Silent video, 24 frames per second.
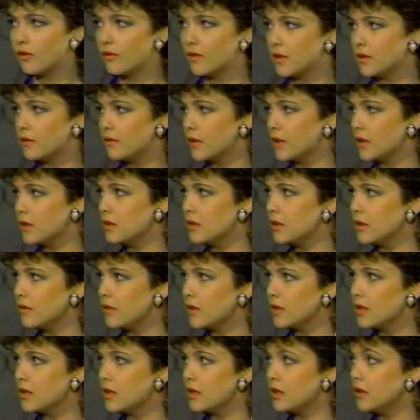husband's office
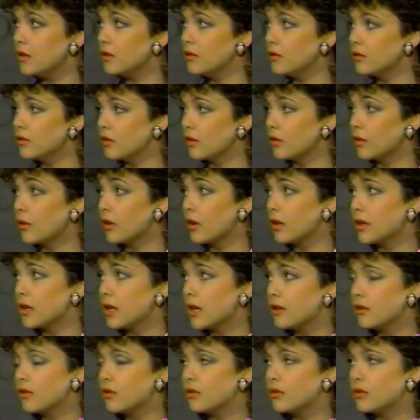first, see if there's any news on
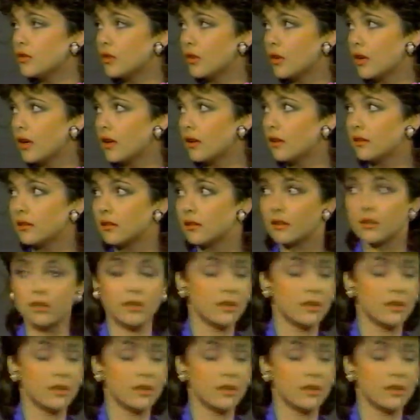Grant Haven's oh,